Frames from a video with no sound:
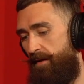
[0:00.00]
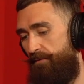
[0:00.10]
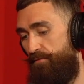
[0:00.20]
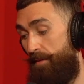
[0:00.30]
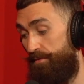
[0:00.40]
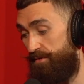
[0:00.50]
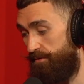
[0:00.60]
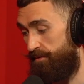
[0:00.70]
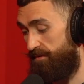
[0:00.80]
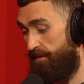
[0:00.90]
every
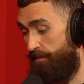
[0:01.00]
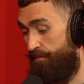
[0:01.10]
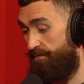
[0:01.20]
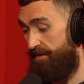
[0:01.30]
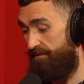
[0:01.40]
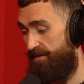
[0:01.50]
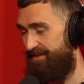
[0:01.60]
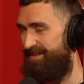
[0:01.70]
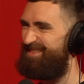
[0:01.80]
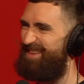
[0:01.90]
episode, the
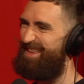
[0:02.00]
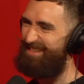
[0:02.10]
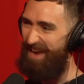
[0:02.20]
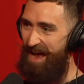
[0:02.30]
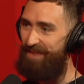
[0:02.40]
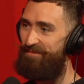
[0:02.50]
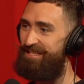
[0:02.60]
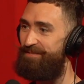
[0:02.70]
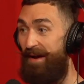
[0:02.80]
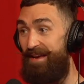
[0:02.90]
previous, and it's kind of
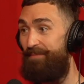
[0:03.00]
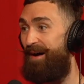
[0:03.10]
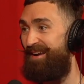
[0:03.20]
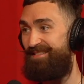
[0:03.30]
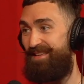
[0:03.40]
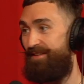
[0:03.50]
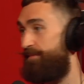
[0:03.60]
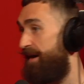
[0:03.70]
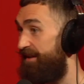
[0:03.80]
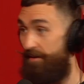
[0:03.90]
inspired by
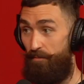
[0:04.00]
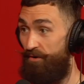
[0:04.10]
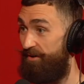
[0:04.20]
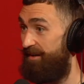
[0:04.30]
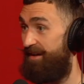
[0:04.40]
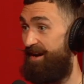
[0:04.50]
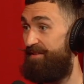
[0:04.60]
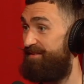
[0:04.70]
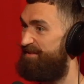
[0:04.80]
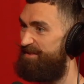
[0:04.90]
Steve Bartlett. I'm not going to lie.
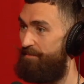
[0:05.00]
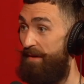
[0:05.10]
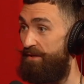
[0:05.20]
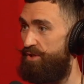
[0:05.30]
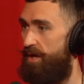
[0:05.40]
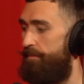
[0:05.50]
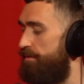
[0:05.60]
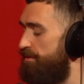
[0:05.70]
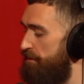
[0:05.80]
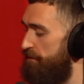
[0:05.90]
There's a mixture,
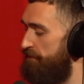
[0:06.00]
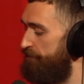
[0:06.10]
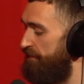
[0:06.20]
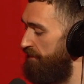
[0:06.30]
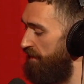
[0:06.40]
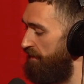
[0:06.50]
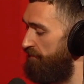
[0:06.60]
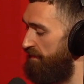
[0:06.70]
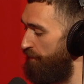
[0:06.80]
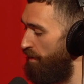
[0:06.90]
but
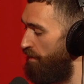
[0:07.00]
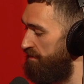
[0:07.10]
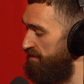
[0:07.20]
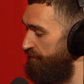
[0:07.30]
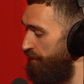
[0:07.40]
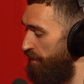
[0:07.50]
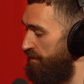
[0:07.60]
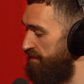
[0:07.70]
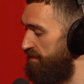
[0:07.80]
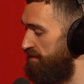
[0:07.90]
the importance of
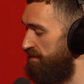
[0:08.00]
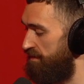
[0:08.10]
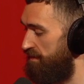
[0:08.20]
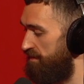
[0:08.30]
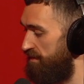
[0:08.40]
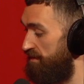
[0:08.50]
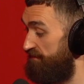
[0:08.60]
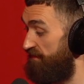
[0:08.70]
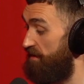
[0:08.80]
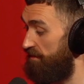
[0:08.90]
books is
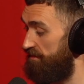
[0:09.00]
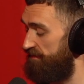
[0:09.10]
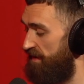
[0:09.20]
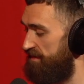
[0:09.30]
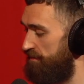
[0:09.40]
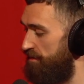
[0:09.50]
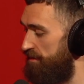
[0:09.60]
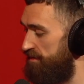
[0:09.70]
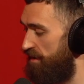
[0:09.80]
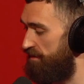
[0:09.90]
vital as far as I'm
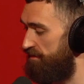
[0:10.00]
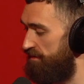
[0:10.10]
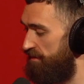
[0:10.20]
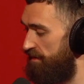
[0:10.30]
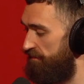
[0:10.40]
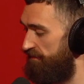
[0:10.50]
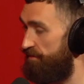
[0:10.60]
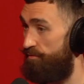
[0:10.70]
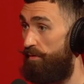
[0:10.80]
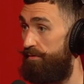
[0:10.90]
concerned,
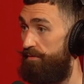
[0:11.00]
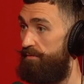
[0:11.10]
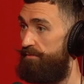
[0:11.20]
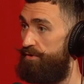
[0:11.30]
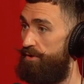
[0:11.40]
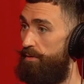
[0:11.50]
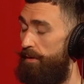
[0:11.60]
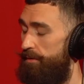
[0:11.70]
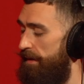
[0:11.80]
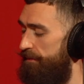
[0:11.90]
for growth for
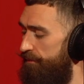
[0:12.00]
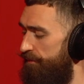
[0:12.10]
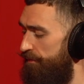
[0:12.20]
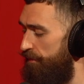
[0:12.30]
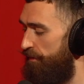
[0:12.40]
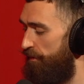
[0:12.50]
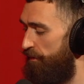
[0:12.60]
sure, and